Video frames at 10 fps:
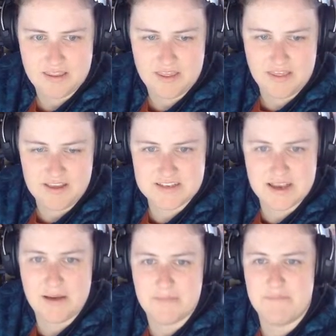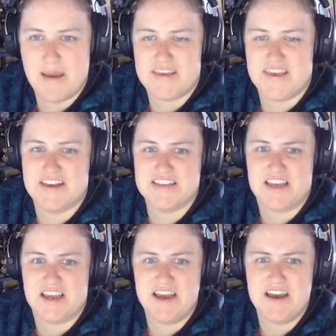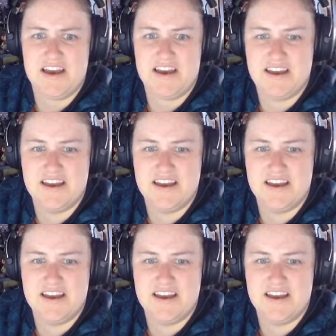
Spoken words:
things I'm making, it's like, ah!